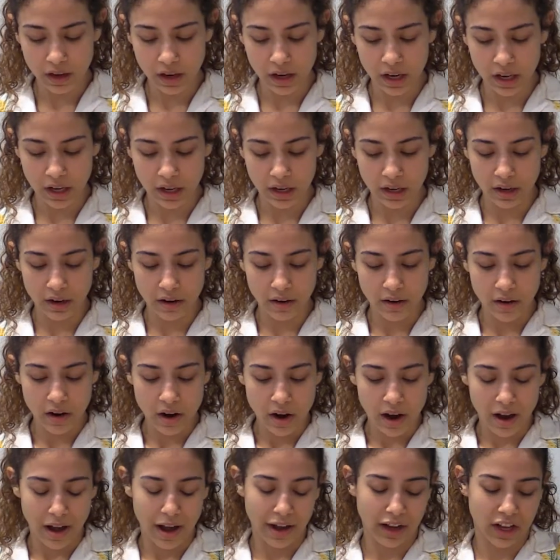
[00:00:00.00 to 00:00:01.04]
And
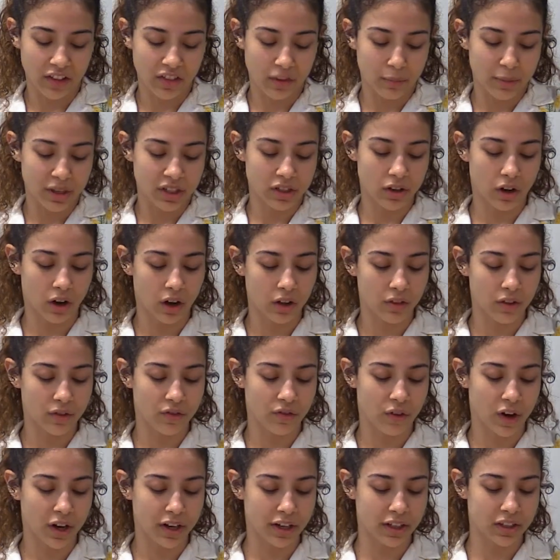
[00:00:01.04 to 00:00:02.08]
I got them into all
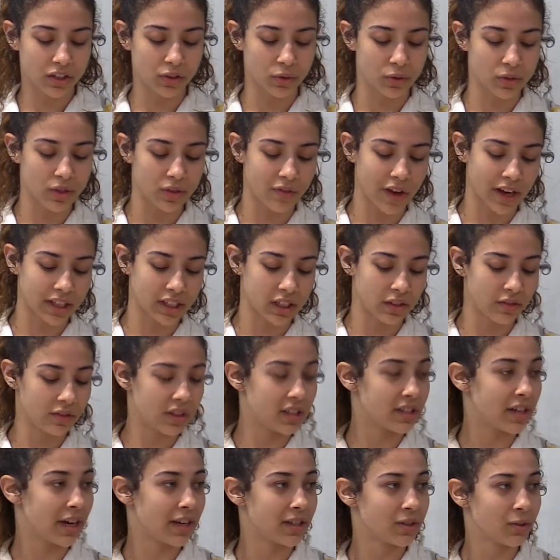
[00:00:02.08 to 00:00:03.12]
the fun, exclusive
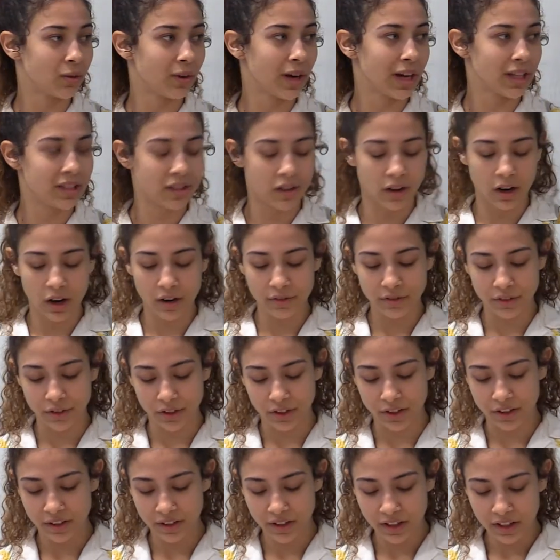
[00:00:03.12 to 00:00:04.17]
activities high school had to
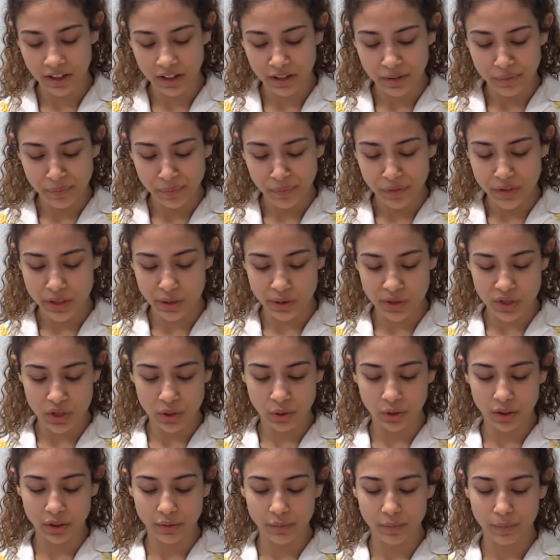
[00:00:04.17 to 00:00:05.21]
offer. So in
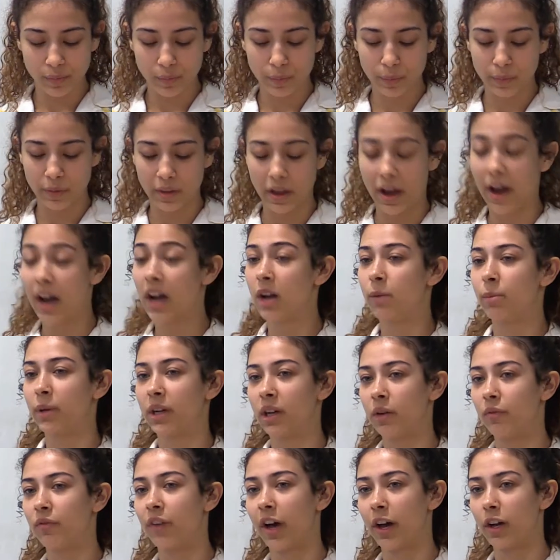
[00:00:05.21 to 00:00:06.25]
short, I had
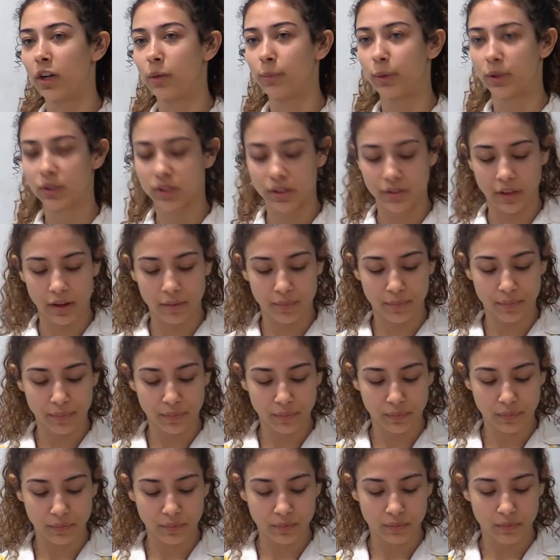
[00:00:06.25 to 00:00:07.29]
become valuable to them.
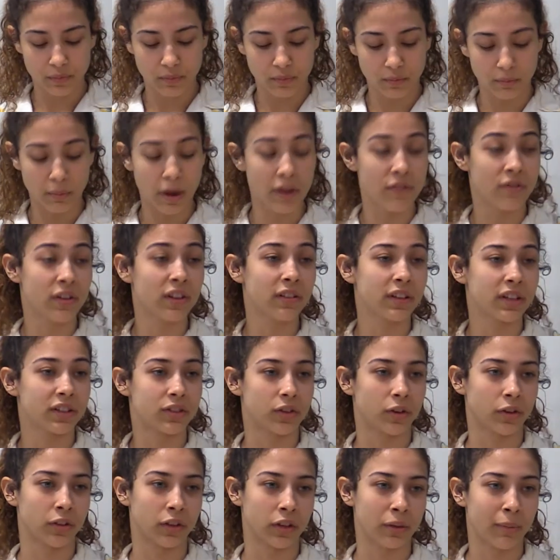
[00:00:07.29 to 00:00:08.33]
My feelings
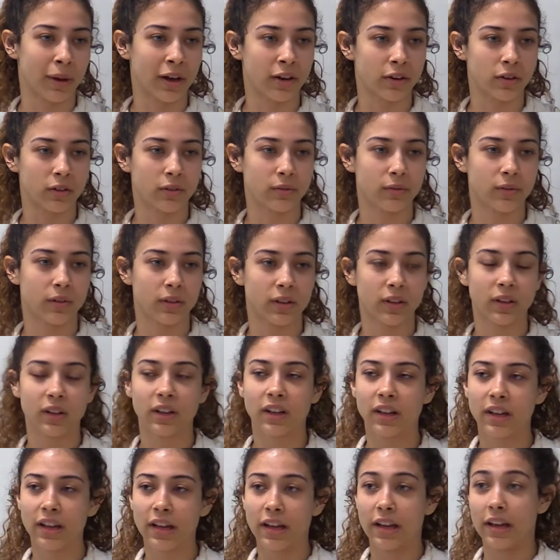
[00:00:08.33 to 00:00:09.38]
certainly mattered,
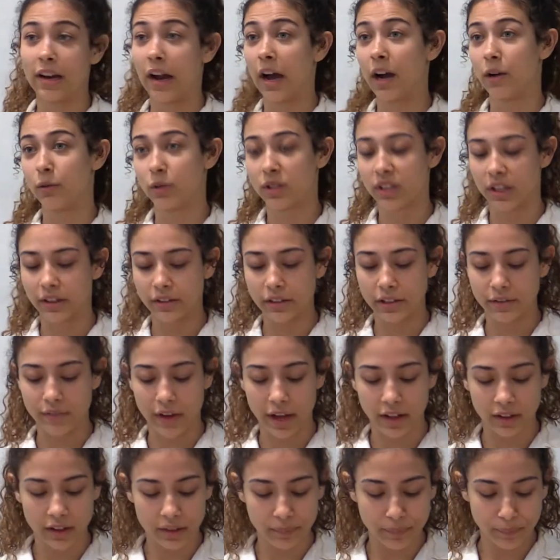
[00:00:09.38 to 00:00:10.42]
and I was suddenly
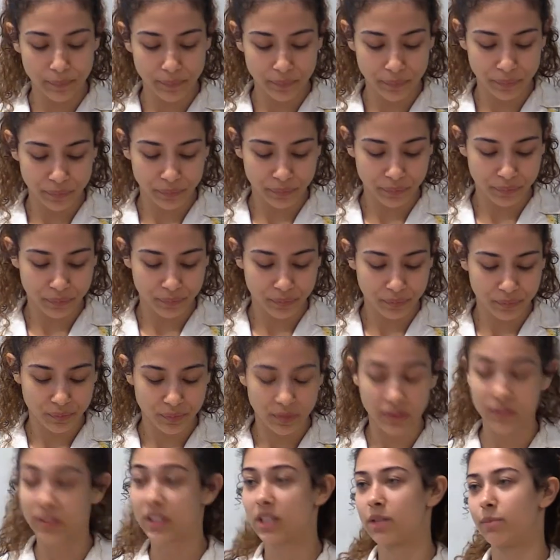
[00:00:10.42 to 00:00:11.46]
valid.
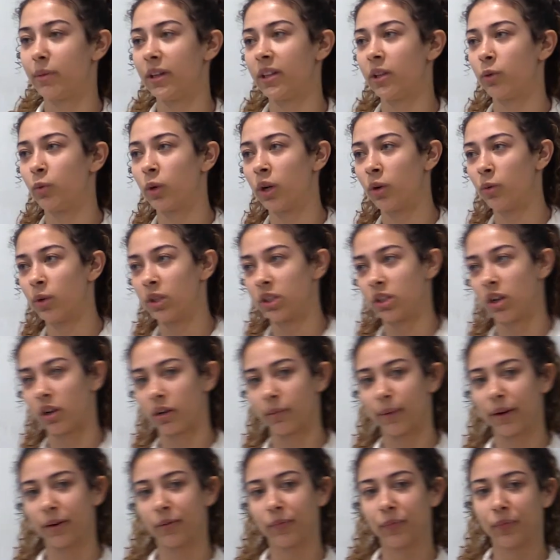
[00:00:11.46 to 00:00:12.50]
And this is mainly what I want to
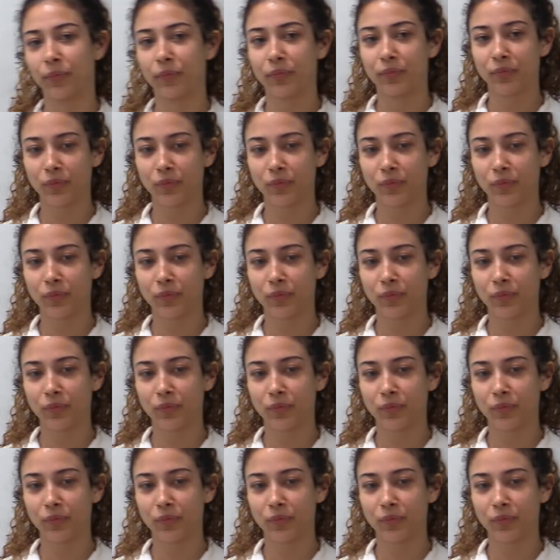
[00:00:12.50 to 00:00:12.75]
talk about.